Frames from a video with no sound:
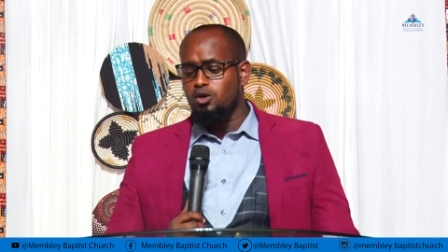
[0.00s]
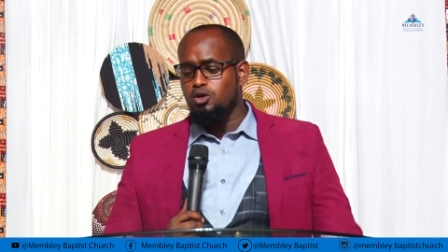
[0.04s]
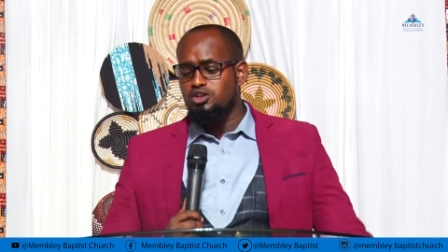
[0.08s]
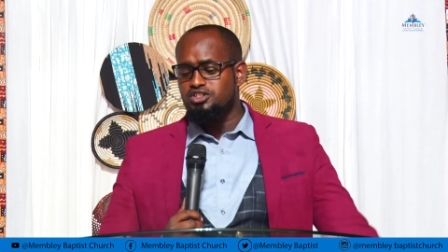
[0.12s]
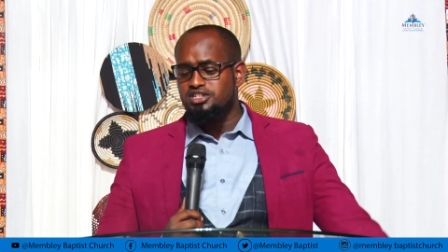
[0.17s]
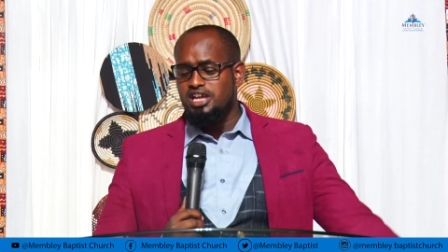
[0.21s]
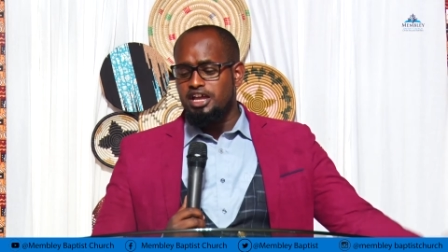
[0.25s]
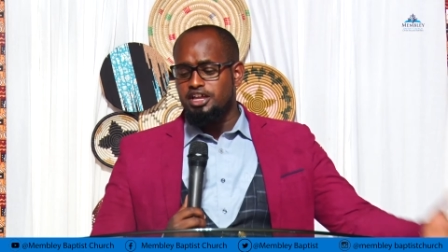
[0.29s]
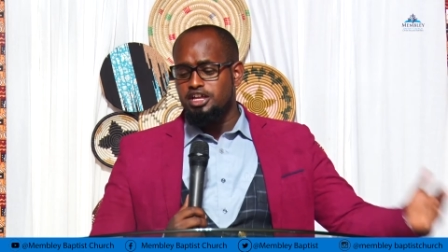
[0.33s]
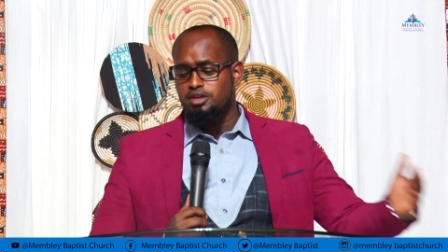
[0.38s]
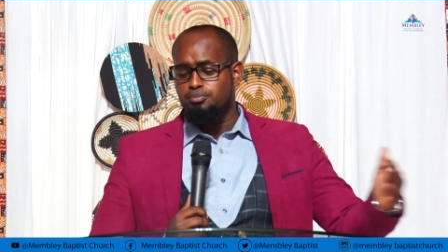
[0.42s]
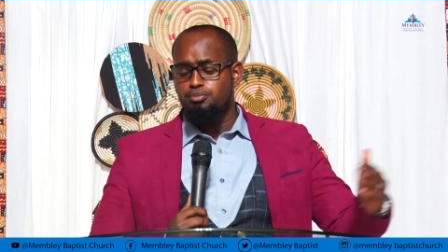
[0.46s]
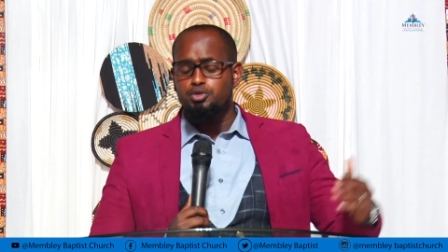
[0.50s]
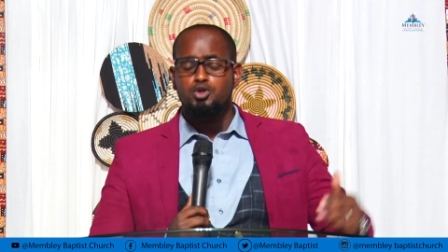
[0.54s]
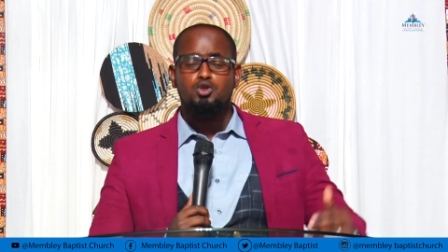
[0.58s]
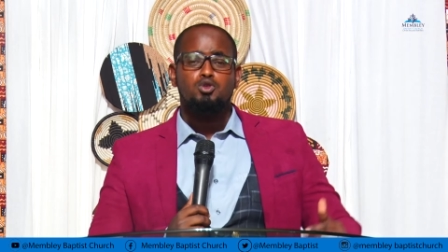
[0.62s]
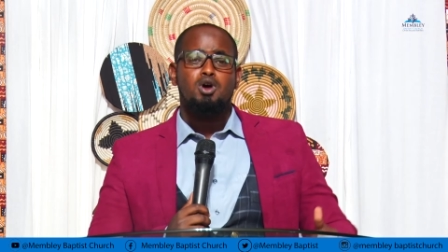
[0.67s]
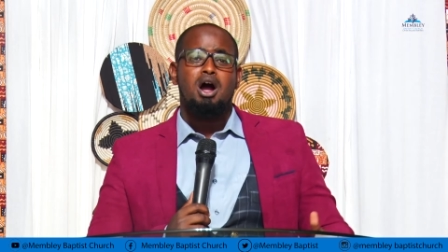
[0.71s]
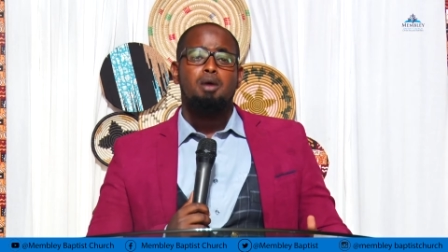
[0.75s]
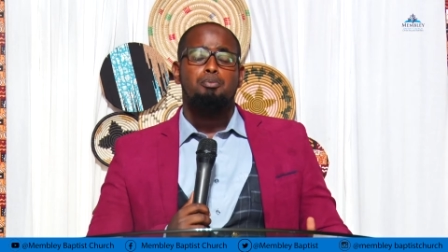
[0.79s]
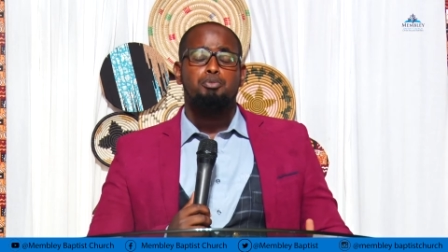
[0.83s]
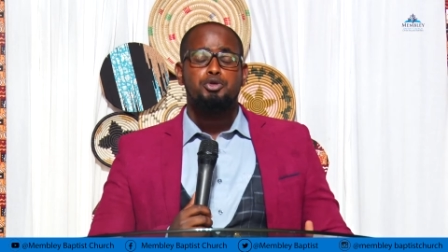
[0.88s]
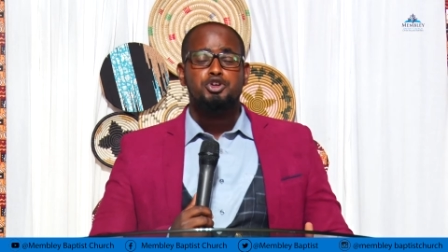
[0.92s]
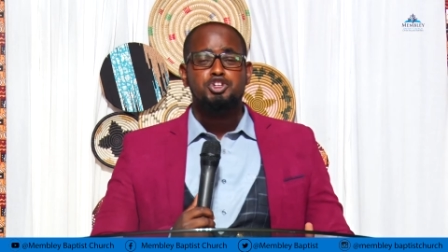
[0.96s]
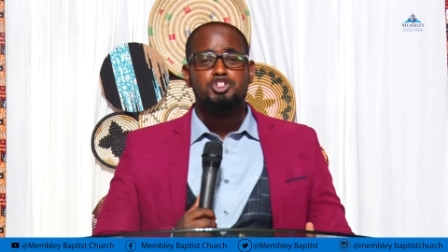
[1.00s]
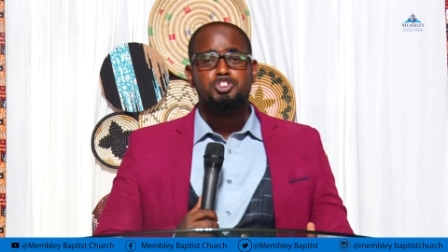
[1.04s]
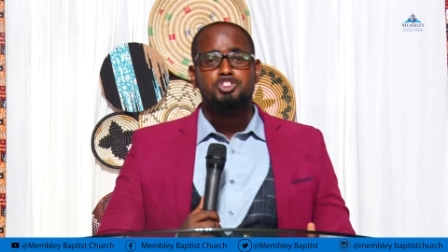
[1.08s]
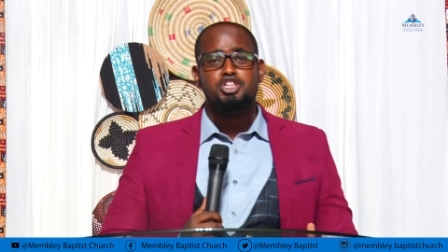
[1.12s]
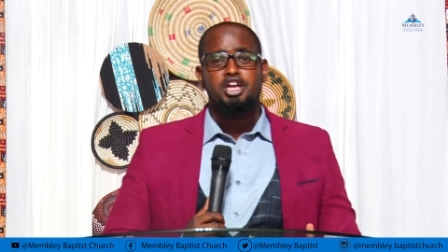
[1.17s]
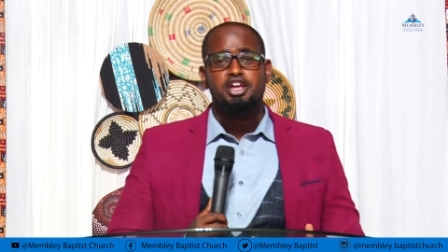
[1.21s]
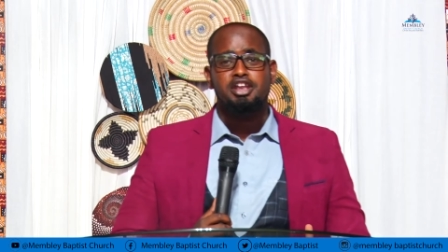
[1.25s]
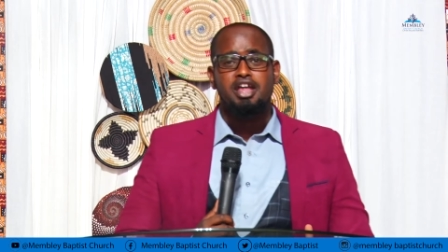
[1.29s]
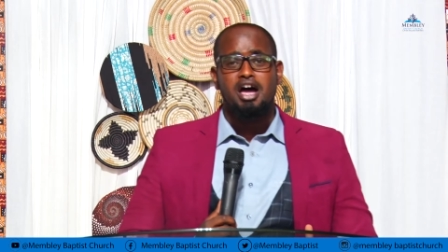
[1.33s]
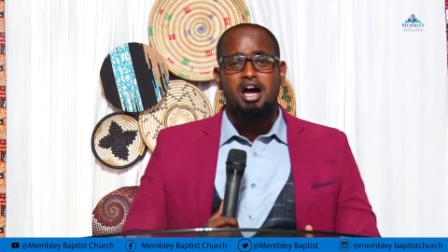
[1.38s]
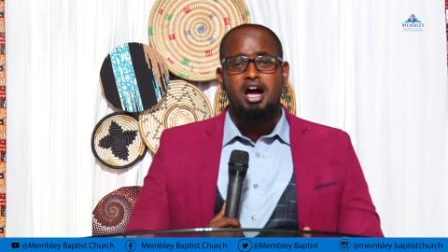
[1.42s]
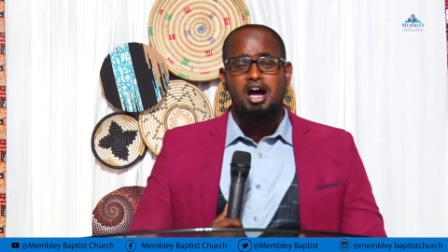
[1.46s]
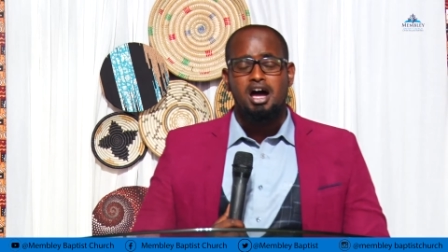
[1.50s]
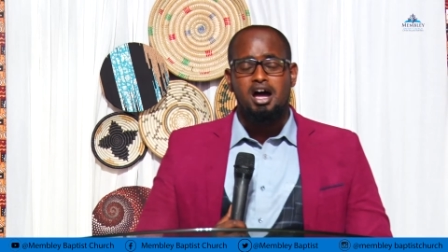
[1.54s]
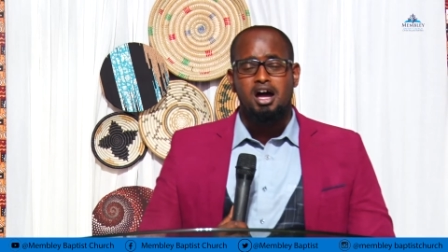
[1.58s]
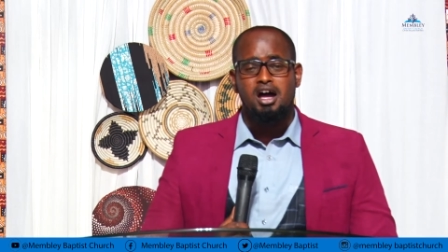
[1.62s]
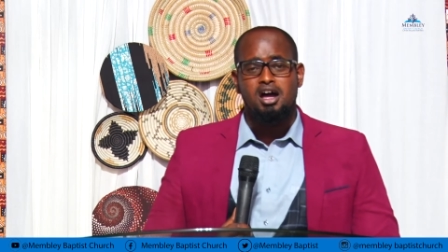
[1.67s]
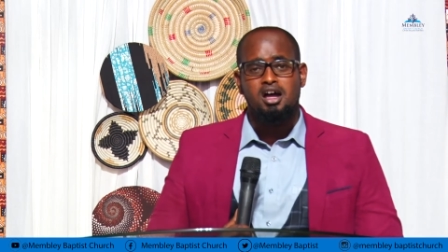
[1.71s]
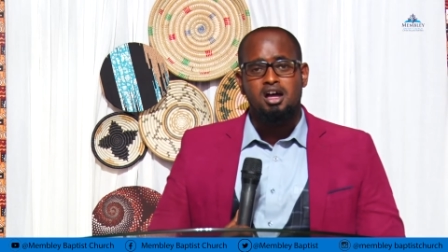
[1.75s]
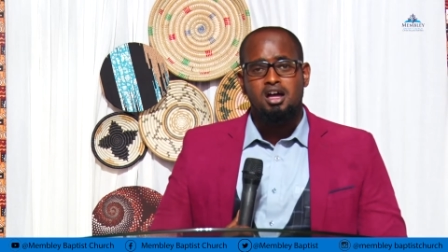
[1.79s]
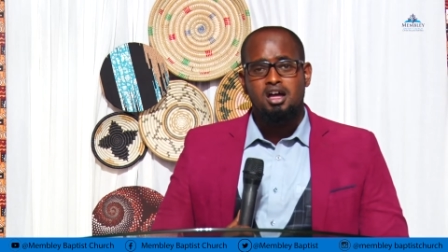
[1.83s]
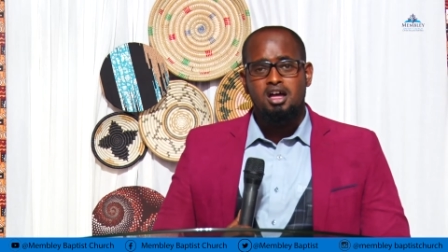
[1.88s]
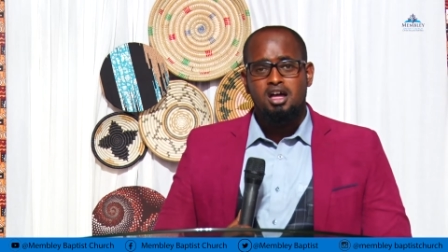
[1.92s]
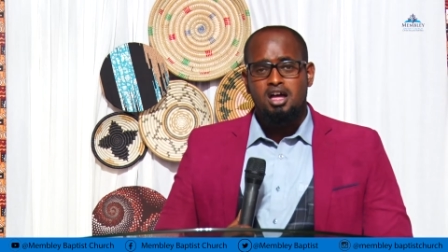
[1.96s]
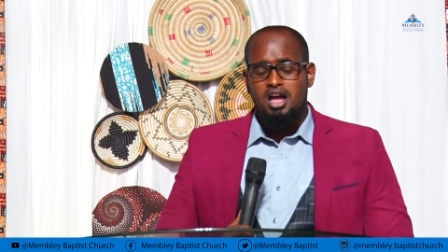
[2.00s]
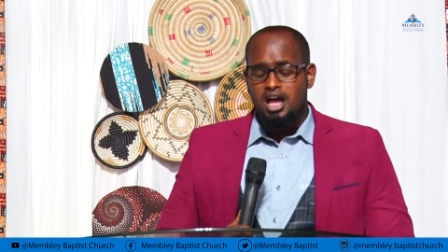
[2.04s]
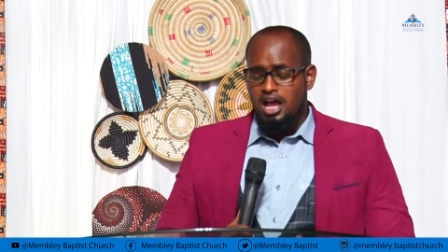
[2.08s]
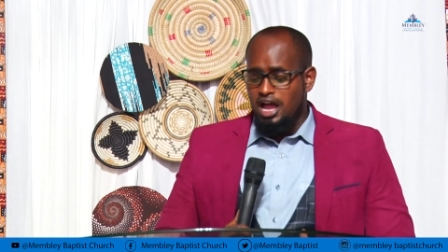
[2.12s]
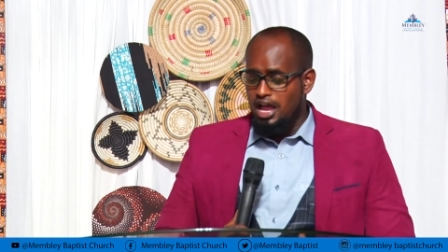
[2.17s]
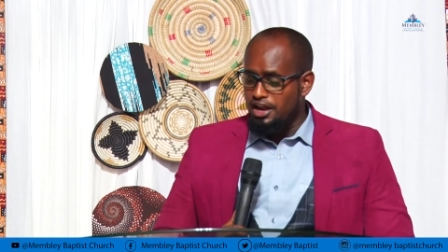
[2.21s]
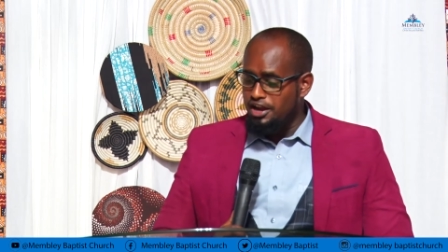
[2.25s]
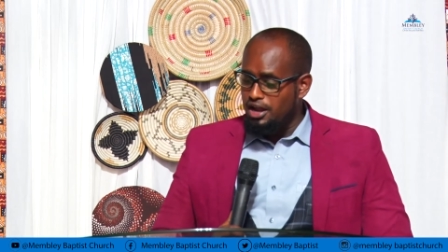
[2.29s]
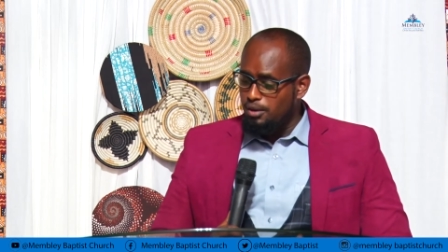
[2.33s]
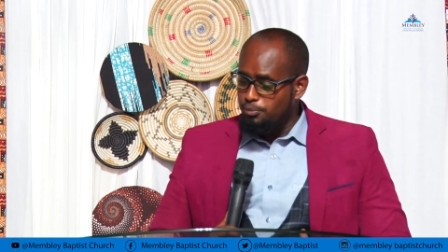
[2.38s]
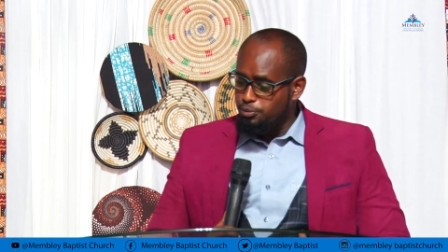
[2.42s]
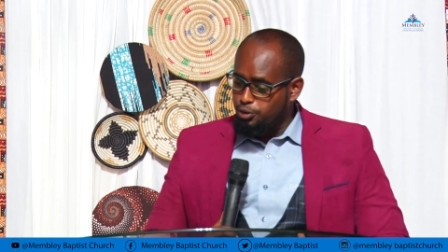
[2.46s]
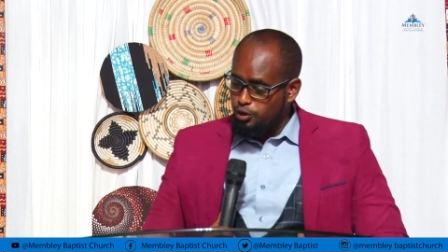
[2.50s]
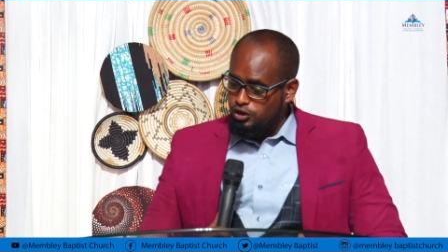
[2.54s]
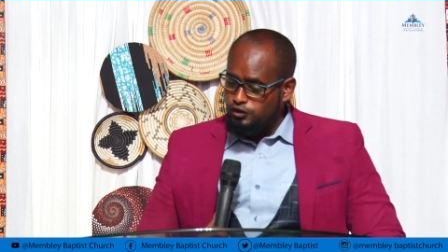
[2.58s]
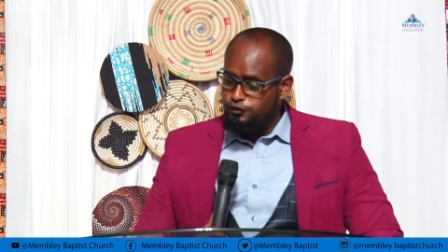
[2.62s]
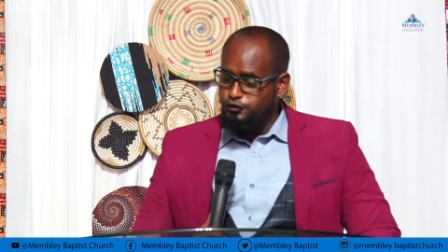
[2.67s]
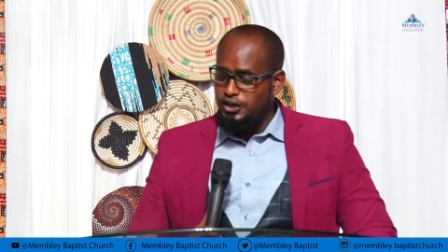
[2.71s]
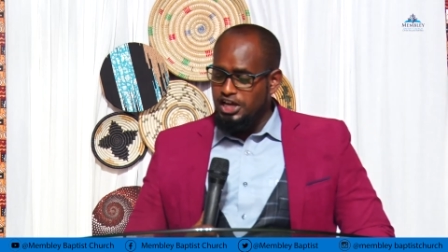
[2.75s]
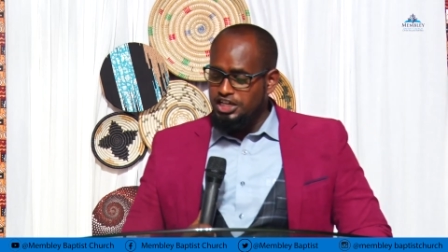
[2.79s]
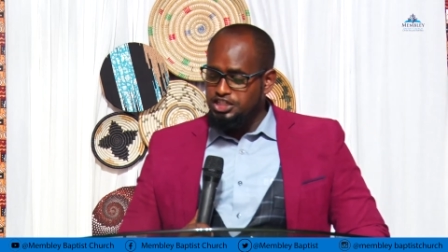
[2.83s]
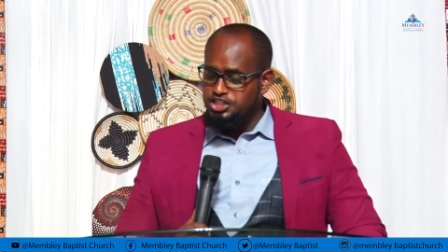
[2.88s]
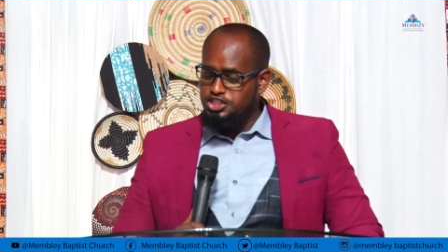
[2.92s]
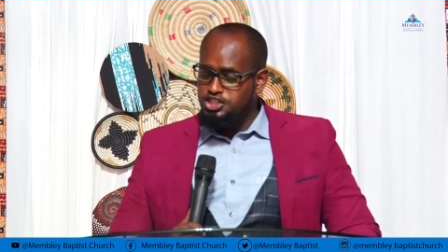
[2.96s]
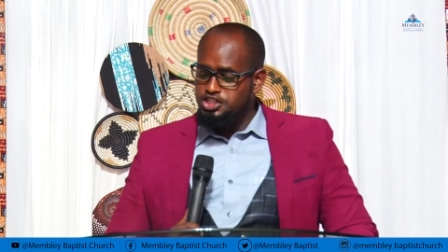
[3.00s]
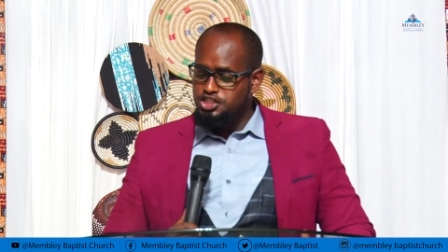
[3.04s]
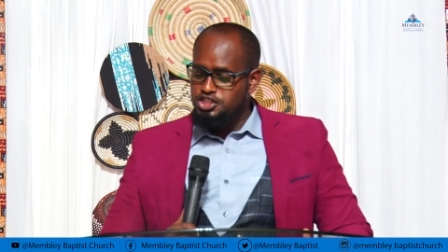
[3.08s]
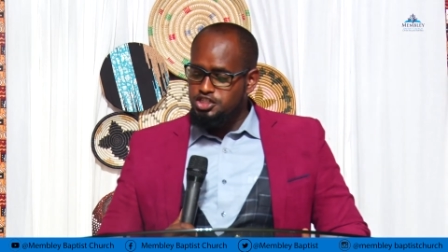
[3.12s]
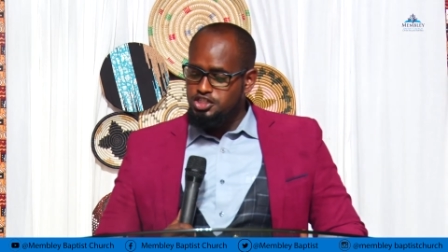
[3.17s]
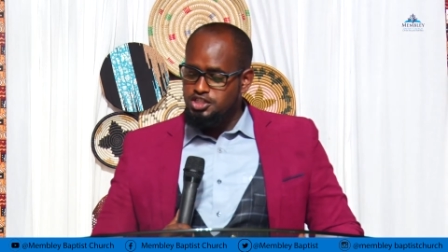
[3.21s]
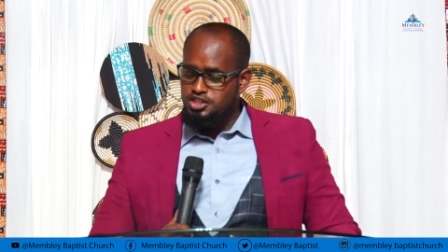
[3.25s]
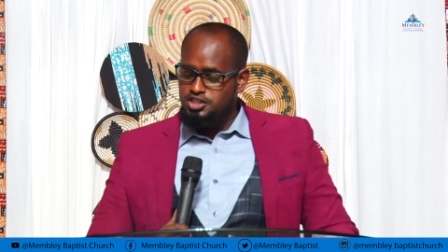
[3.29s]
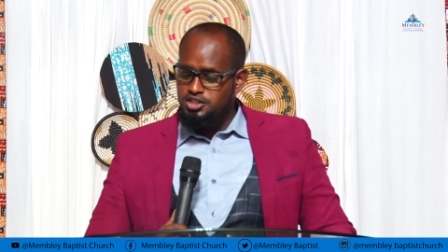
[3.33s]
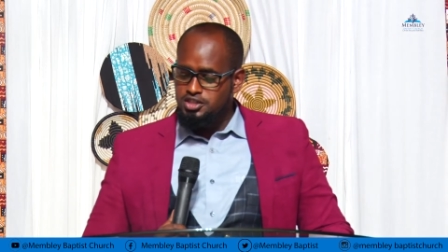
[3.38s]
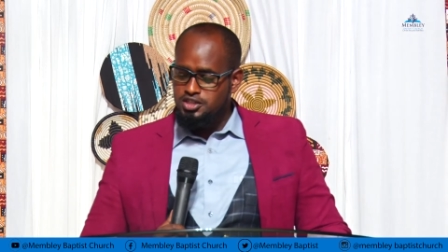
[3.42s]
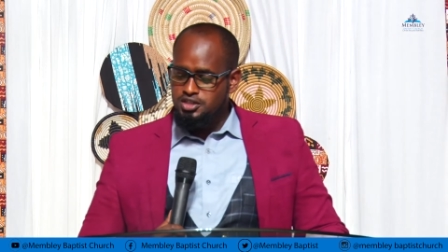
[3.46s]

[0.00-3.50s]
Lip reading: was a Hebrew, a priest, and a prophet.